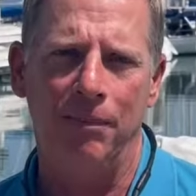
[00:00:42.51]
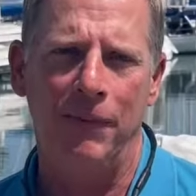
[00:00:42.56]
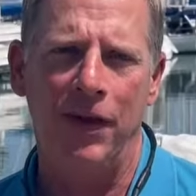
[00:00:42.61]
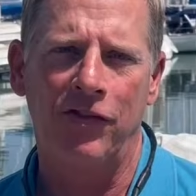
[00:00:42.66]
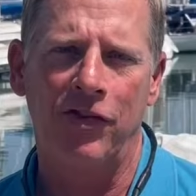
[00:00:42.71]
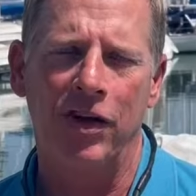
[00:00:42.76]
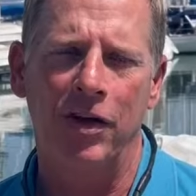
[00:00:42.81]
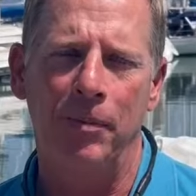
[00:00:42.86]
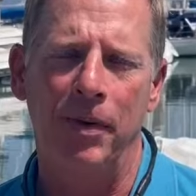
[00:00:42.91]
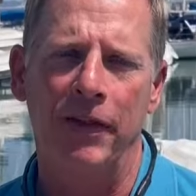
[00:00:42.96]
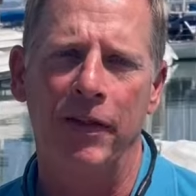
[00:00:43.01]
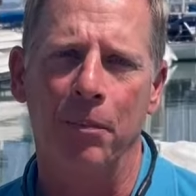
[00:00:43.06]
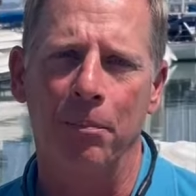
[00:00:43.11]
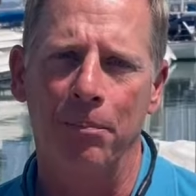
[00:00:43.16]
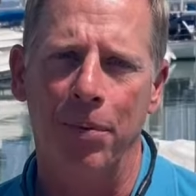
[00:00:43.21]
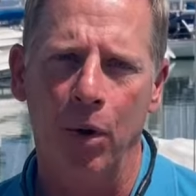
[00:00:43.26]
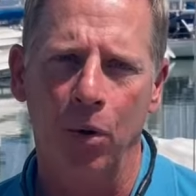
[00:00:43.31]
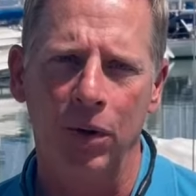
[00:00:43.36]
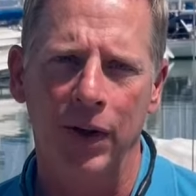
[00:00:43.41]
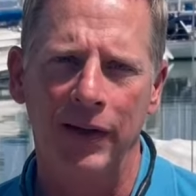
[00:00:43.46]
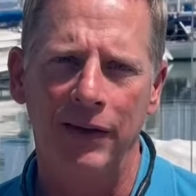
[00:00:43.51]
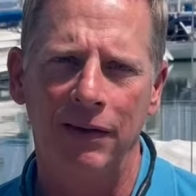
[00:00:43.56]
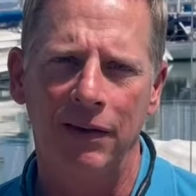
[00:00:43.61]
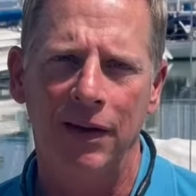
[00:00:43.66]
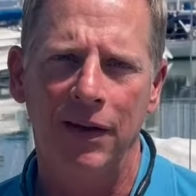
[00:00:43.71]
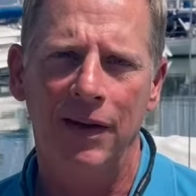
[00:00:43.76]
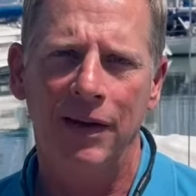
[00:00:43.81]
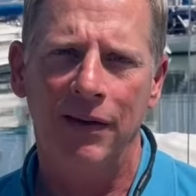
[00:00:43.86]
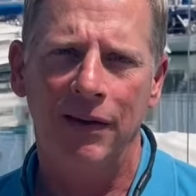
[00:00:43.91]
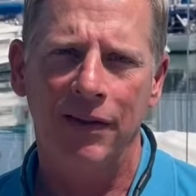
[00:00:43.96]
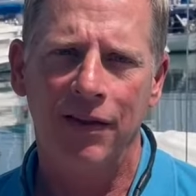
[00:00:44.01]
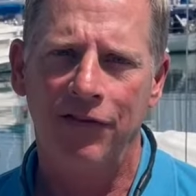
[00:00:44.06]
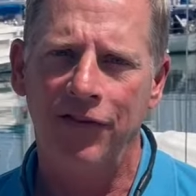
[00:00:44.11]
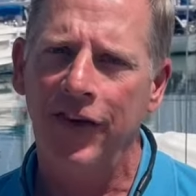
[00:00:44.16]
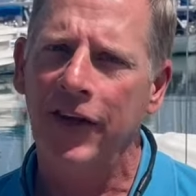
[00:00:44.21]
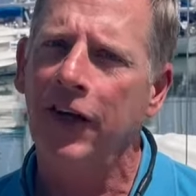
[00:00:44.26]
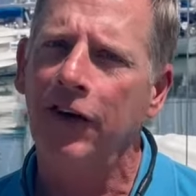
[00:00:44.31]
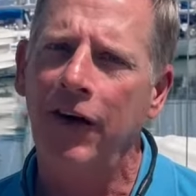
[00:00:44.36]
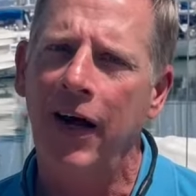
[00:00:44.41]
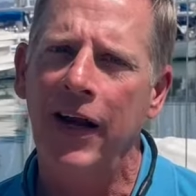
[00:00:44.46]
That's going to be the bowline, the
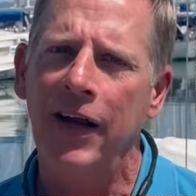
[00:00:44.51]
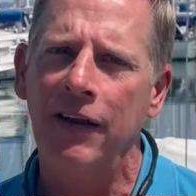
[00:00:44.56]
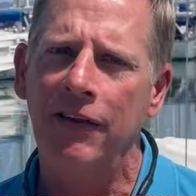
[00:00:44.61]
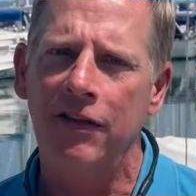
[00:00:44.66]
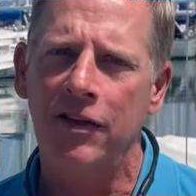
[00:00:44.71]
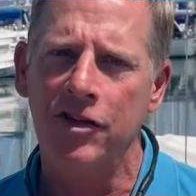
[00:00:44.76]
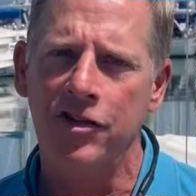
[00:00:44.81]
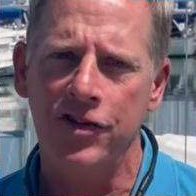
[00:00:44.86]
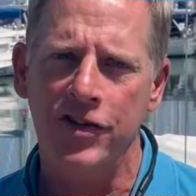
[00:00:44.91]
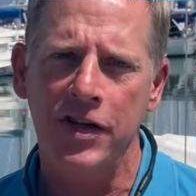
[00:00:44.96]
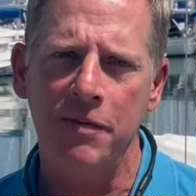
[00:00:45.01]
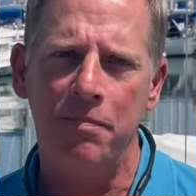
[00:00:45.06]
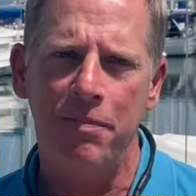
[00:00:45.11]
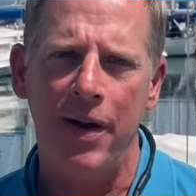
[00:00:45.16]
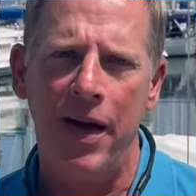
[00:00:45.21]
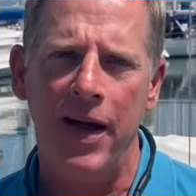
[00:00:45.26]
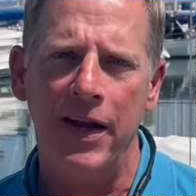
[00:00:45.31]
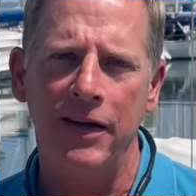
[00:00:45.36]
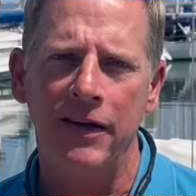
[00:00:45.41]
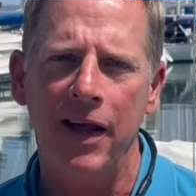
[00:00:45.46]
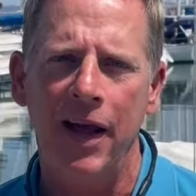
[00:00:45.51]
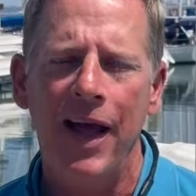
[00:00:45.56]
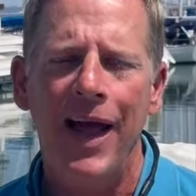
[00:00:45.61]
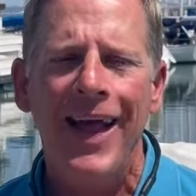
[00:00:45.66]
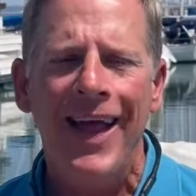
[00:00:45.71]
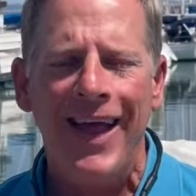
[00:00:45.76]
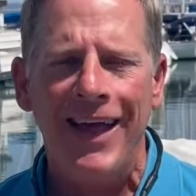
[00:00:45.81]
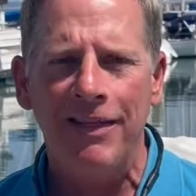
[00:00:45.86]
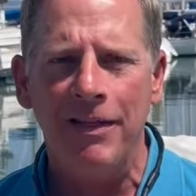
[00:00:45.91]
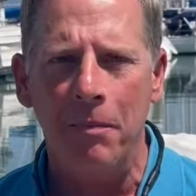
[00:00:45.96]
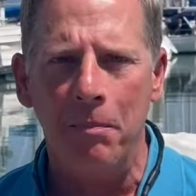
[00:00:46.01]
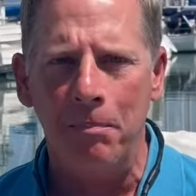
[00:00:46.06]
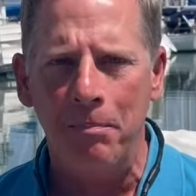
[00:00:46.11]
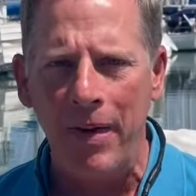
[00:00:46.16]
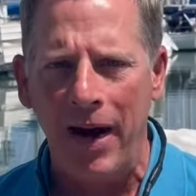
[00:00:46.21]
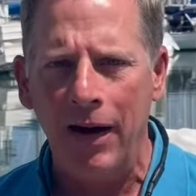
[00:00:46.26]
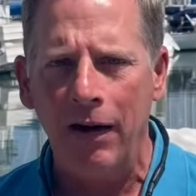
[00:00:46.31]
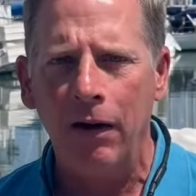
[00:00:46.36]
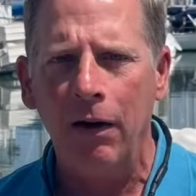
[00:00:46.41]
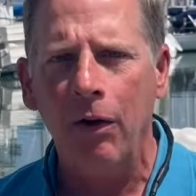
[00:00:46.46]
figure 8, the sheep bend, and the
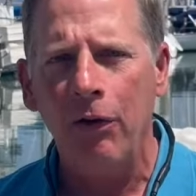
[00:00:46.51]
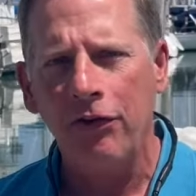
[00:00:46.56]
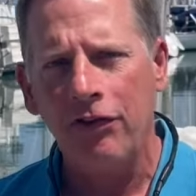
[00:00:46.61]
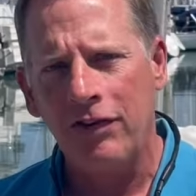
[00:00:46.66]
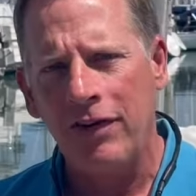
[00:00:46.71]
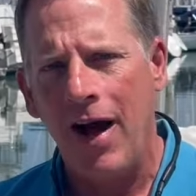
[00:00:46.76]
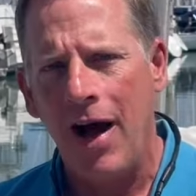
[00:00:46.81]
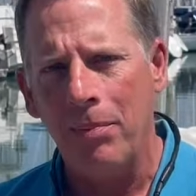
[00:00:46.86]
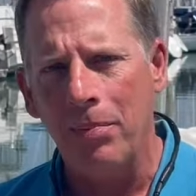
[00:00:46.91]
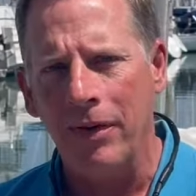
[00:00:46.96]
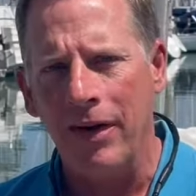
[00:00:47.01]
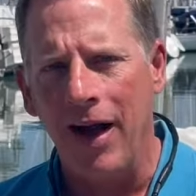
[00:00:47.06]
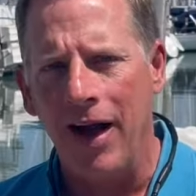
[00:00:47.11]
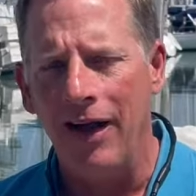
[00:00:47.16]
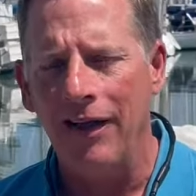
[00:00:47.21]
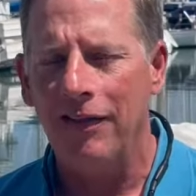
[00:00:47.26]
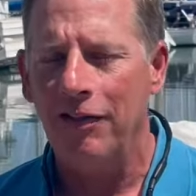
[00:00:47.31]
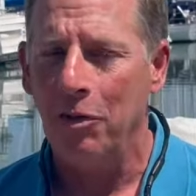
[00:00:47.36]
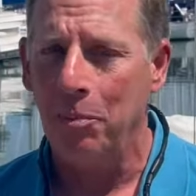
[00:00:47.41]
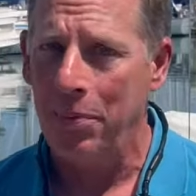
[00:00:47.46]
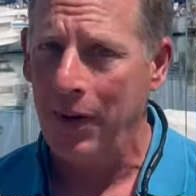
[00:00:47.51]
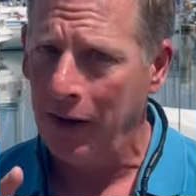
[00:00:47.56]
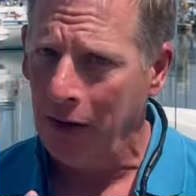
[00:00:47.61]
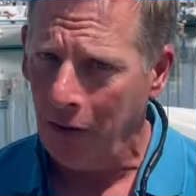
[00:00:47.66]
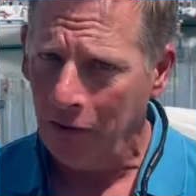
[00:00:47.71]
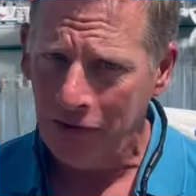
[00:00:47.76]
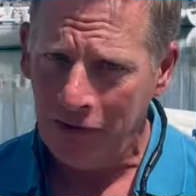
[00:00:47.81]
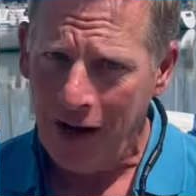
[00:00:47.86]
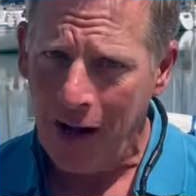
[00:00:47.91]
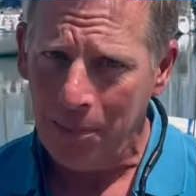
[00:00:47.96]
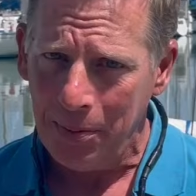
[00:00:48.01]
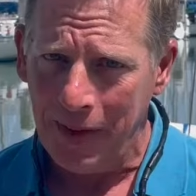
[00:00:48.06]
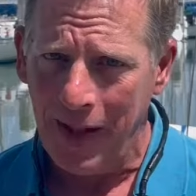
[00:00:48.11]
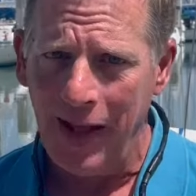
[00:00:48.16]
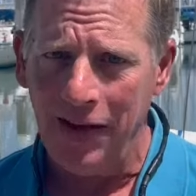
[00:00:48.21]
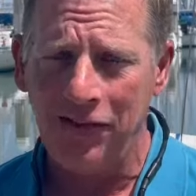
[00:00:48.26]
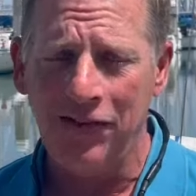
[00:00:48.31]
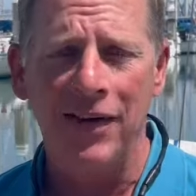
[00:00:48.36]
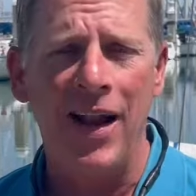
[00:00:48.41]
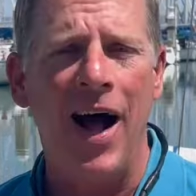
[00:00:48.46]
barrel stopper knot. The barrel stopper
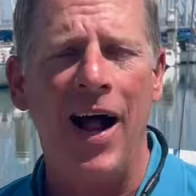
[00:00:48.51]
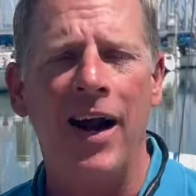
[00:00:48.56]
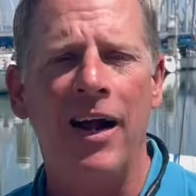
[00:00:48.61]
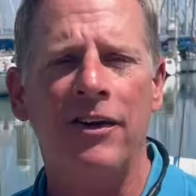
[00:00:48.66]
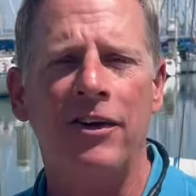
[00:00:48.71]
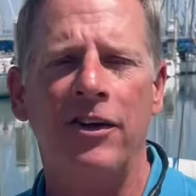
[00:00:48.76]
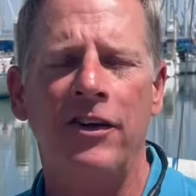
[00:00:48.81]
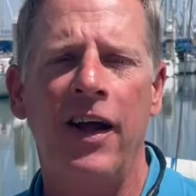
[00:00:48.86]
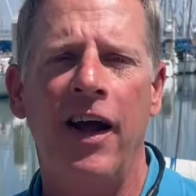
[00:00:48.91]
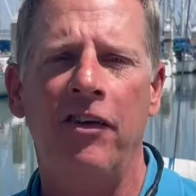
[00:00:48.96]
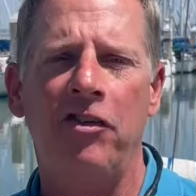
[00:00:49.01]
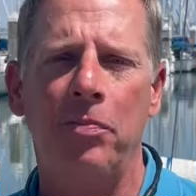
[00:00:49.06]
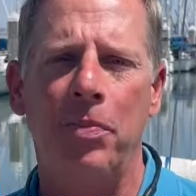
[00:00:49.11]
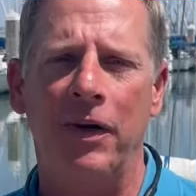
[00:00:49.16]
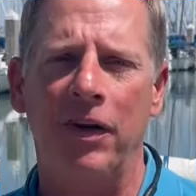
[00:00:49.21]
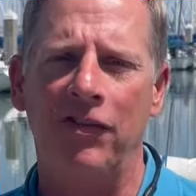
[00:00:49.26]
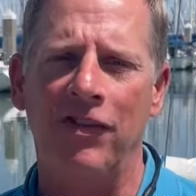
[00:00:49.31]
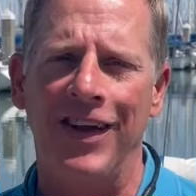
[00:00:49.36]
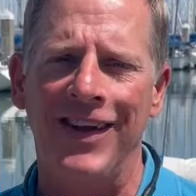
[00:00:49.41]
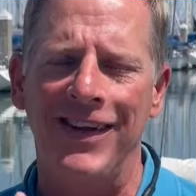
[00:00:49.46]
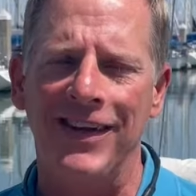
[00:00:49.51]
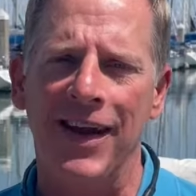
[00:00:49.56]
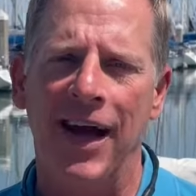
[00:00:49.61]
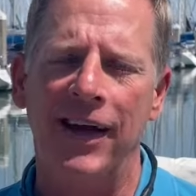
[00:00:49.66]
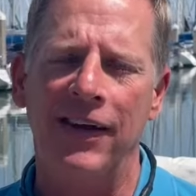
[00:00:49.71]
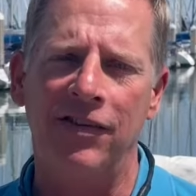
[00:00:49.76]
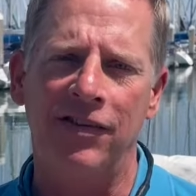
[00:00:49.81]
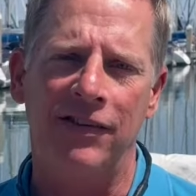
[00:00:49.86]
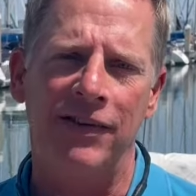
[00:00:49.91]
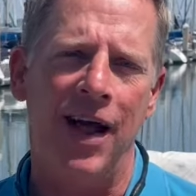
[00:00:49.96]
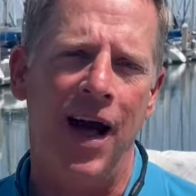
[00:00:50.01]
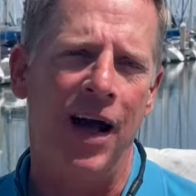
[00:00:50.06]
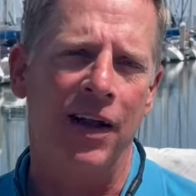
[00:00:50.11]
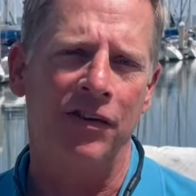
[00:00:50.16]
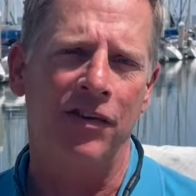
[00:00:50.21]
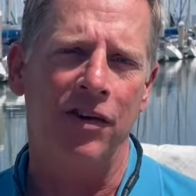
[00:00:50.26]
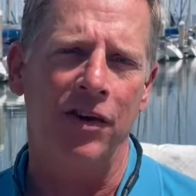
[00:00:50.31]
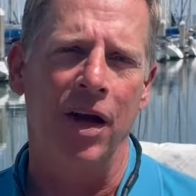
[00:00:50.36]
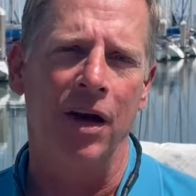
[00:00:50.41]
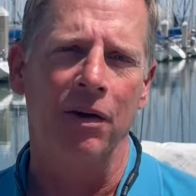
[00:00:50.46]
knot's not on your test, but it's a nice
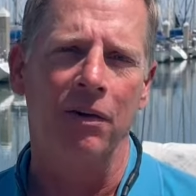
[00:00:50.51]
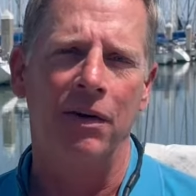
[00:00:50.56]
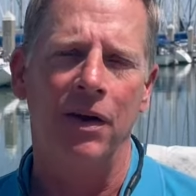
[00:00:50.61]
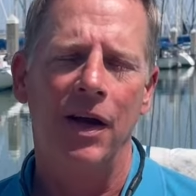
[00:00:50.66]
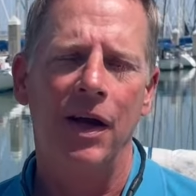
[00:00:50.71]
knot to know.